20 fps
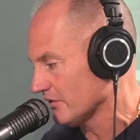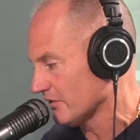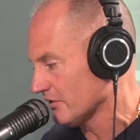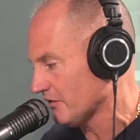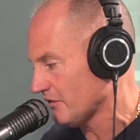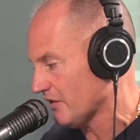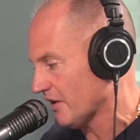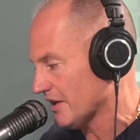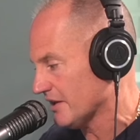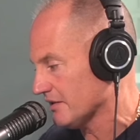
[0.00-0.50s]

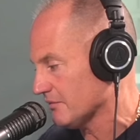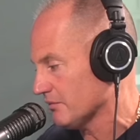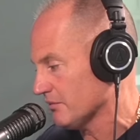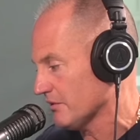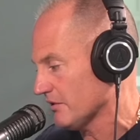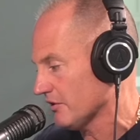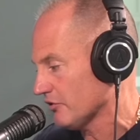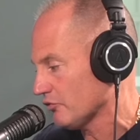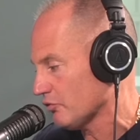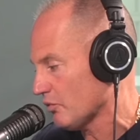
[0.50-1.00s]
defined
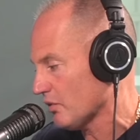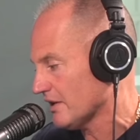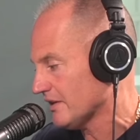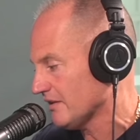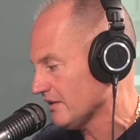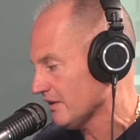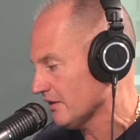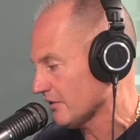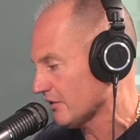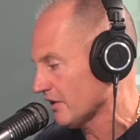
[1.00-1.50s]
with the
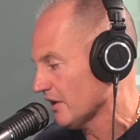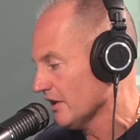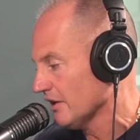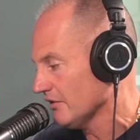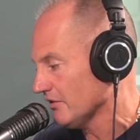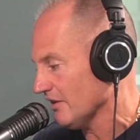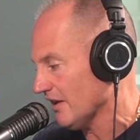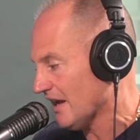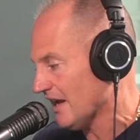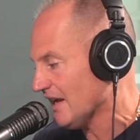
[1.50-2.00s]

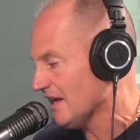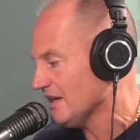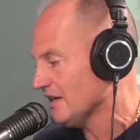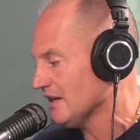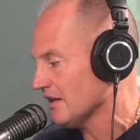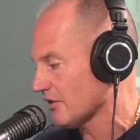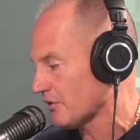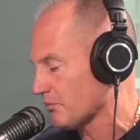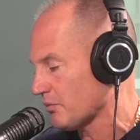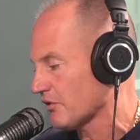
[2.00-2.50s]
20th to
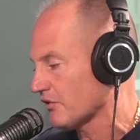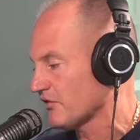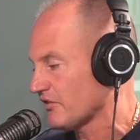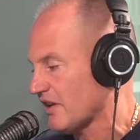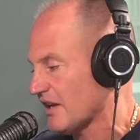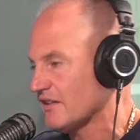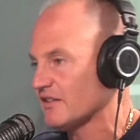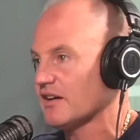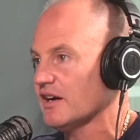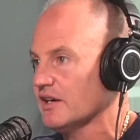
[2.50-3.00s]
80th
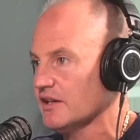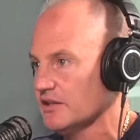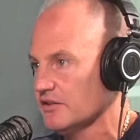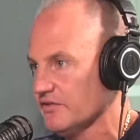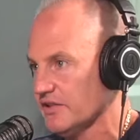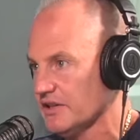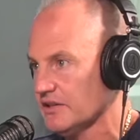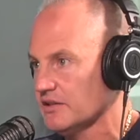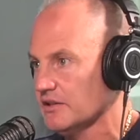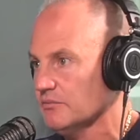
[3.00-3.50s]
percentile
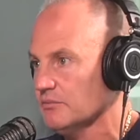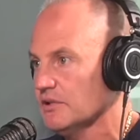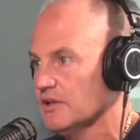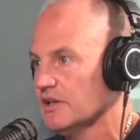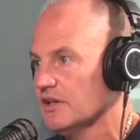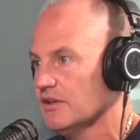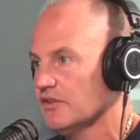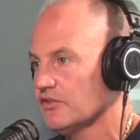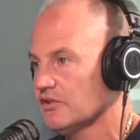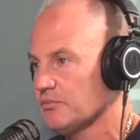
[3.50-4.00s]
of income.
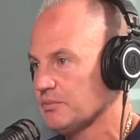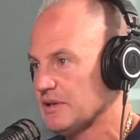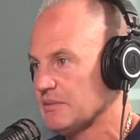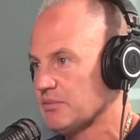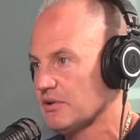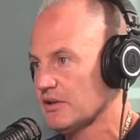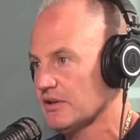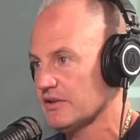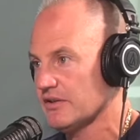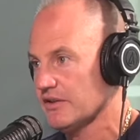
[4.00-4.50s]
So
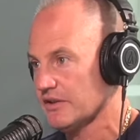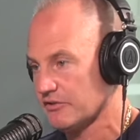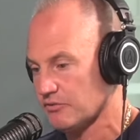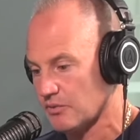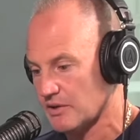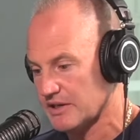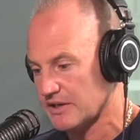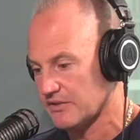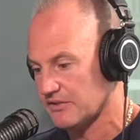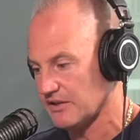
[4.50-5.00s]
people in the
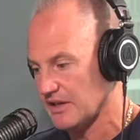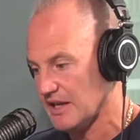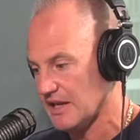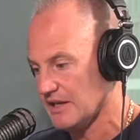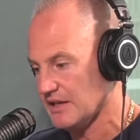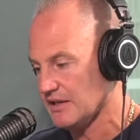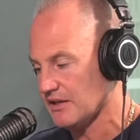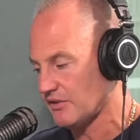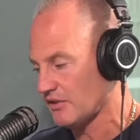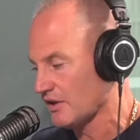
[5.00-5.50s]
20th to
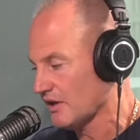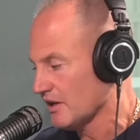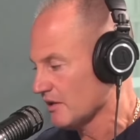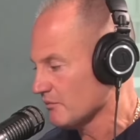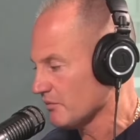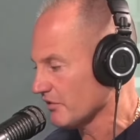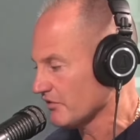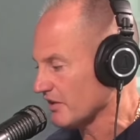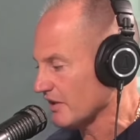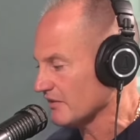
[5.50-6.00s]
80th
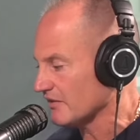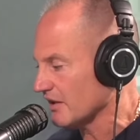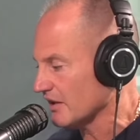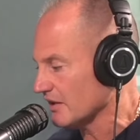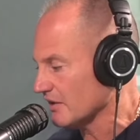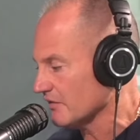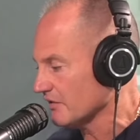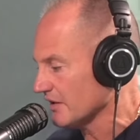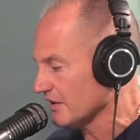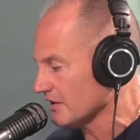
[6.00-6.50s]

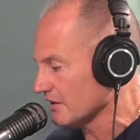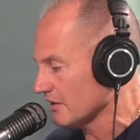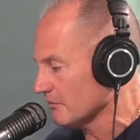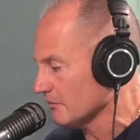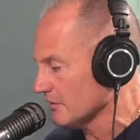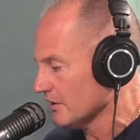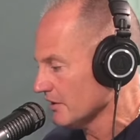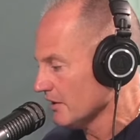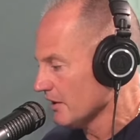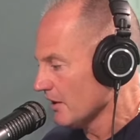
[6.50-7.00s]
percentile of
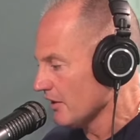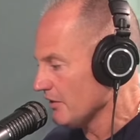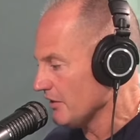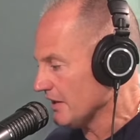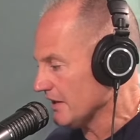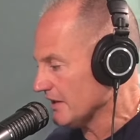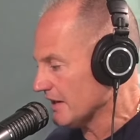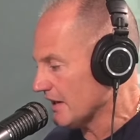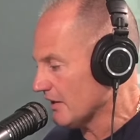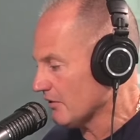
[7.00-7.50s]
income,
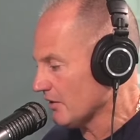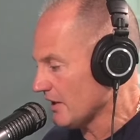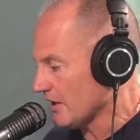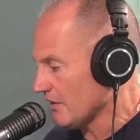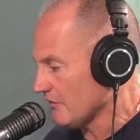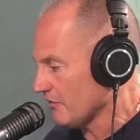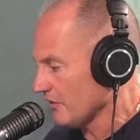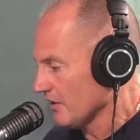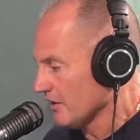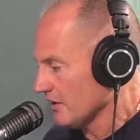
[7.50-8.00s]
they now
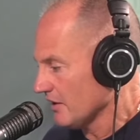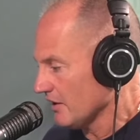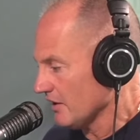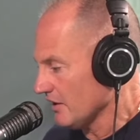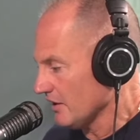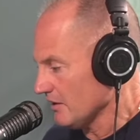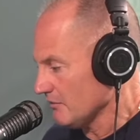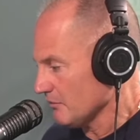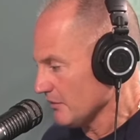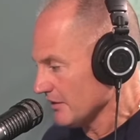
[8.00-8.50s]
have
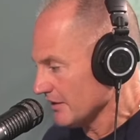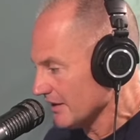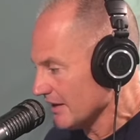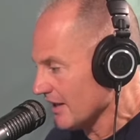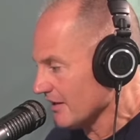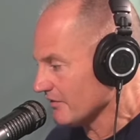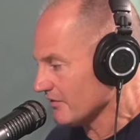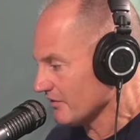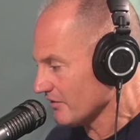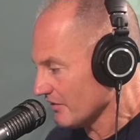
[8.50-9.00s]

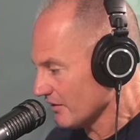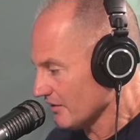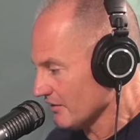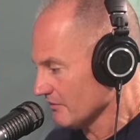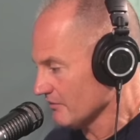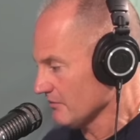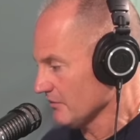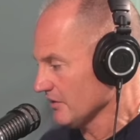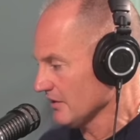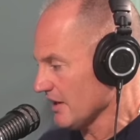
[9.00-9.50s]
less
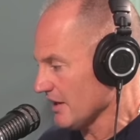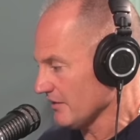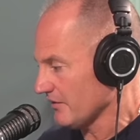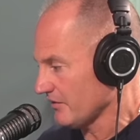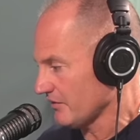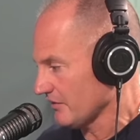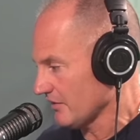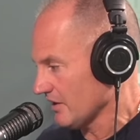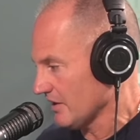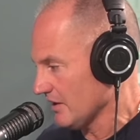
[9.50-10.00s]

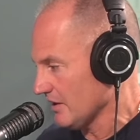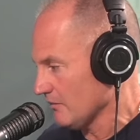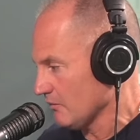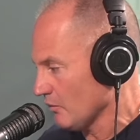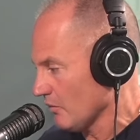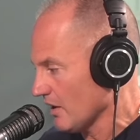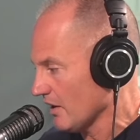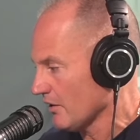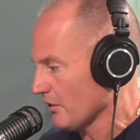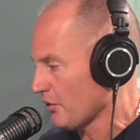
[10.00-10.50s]

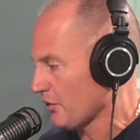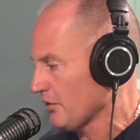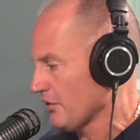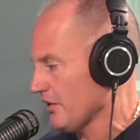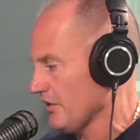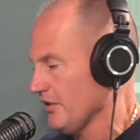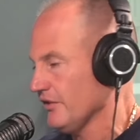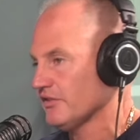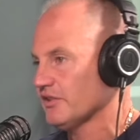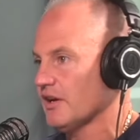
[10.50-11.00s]
wealth
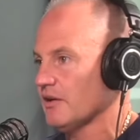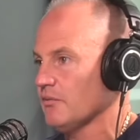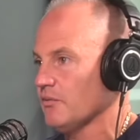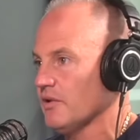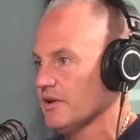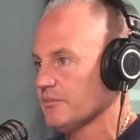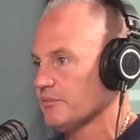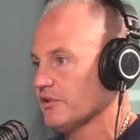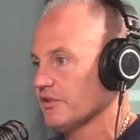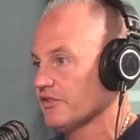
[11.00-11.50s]
than the top
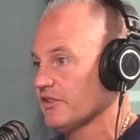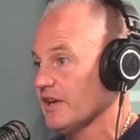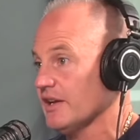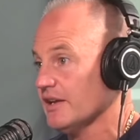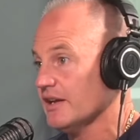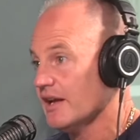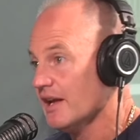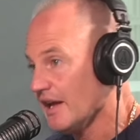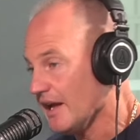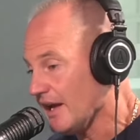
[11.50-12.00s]

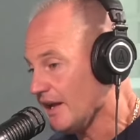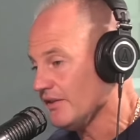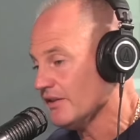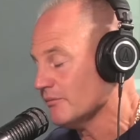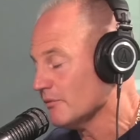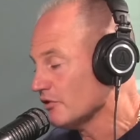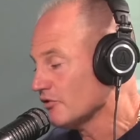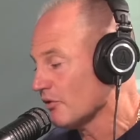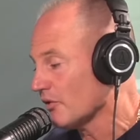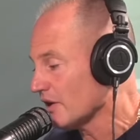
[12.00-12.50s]
1%.
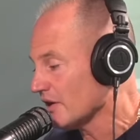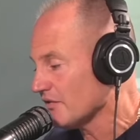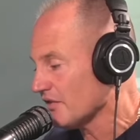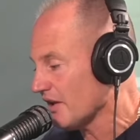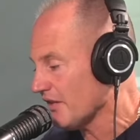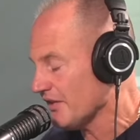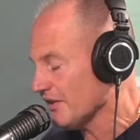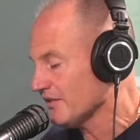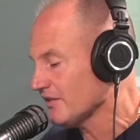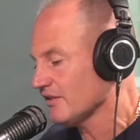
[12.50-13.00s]
And the majority of
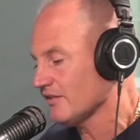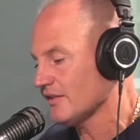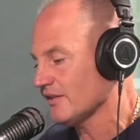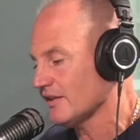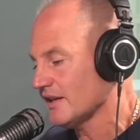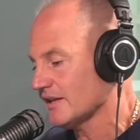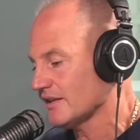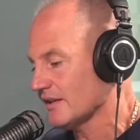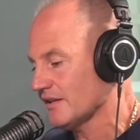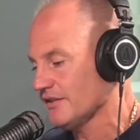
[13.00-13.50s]
that, this
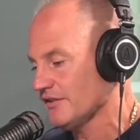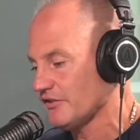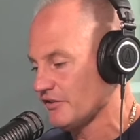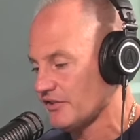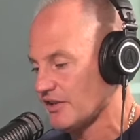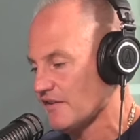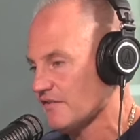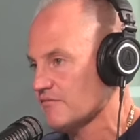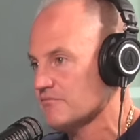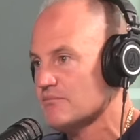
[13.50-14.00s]
isn't like that they
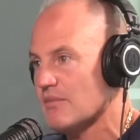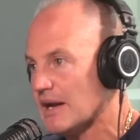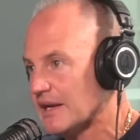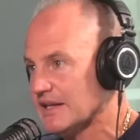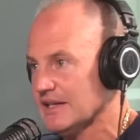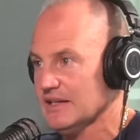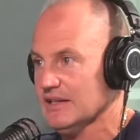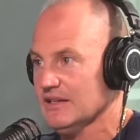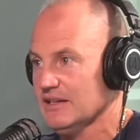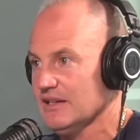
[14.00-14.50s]
just have
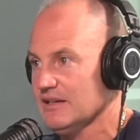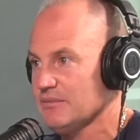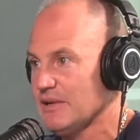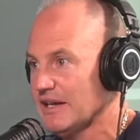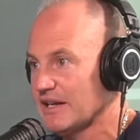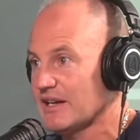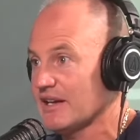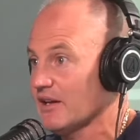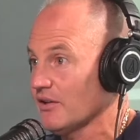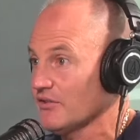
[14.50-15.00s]
money in
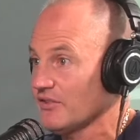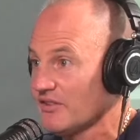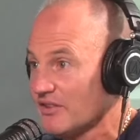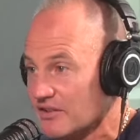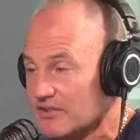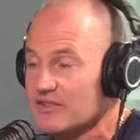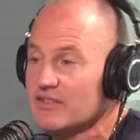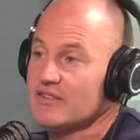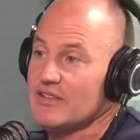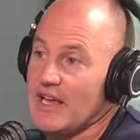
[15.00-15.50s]
bank accounts.
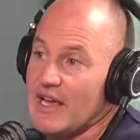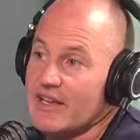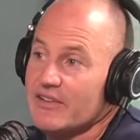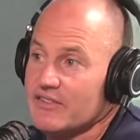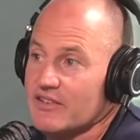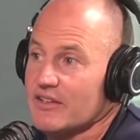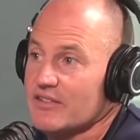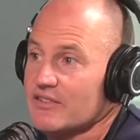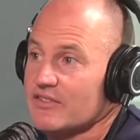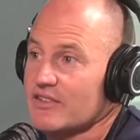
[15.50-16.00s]
This is
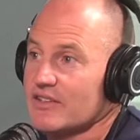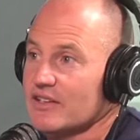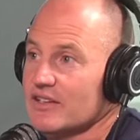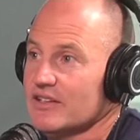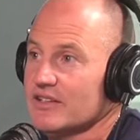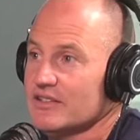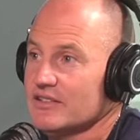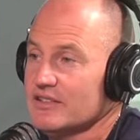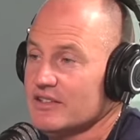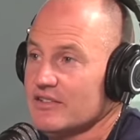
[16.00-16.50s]
assets.
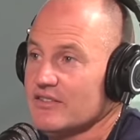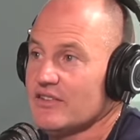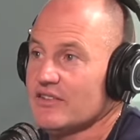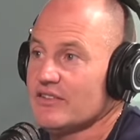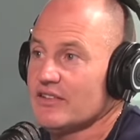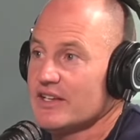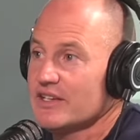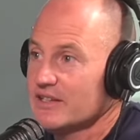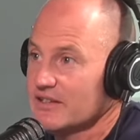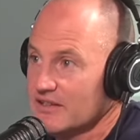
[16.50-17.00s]
Mm-hmm. This
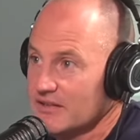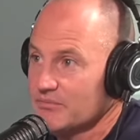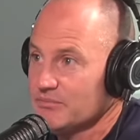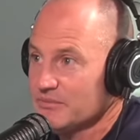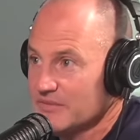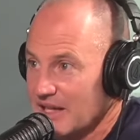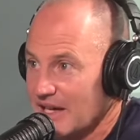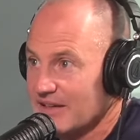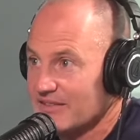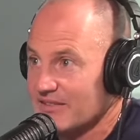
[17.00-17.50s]
is like
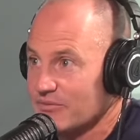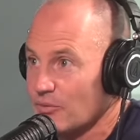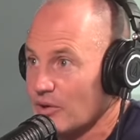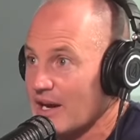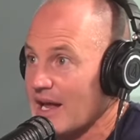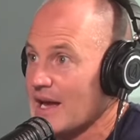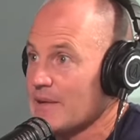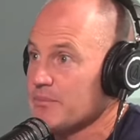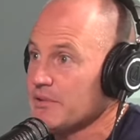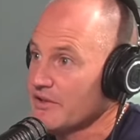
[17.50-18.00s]
that's
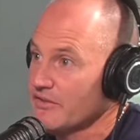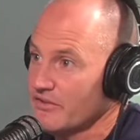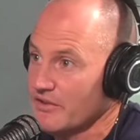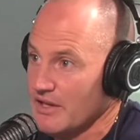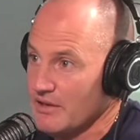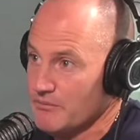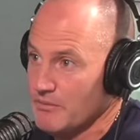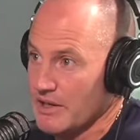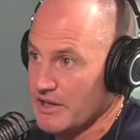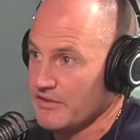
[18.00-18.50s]
what happens.
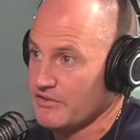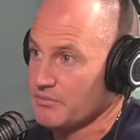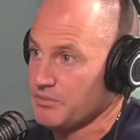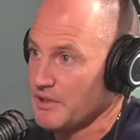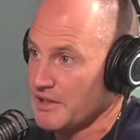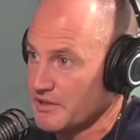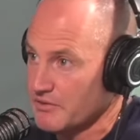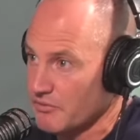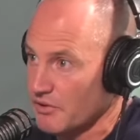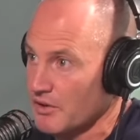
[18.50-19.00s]
That money
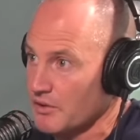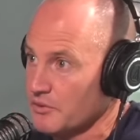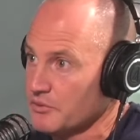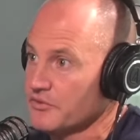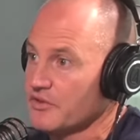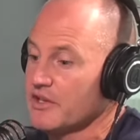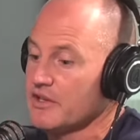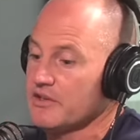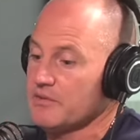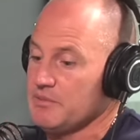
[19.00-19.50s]
supply
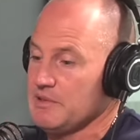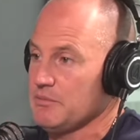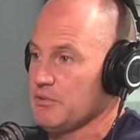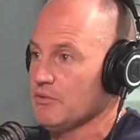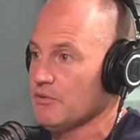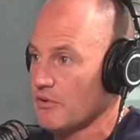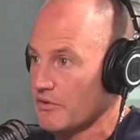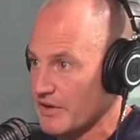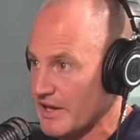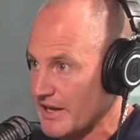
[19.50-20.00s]
grows, the
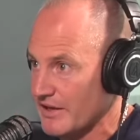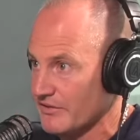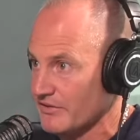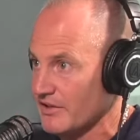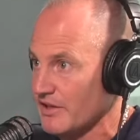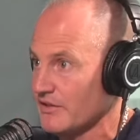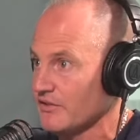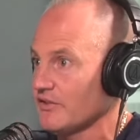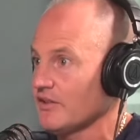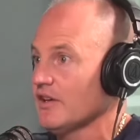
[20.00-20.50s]
people who own
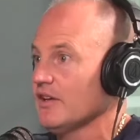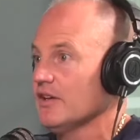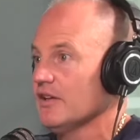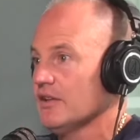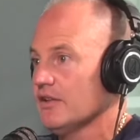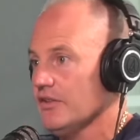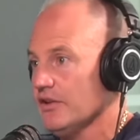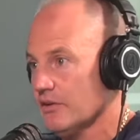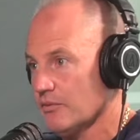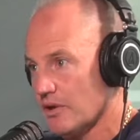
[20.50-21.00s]
assets,
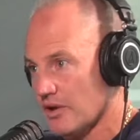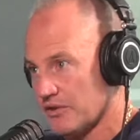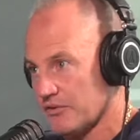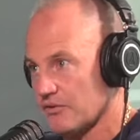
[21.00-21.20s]
their wealth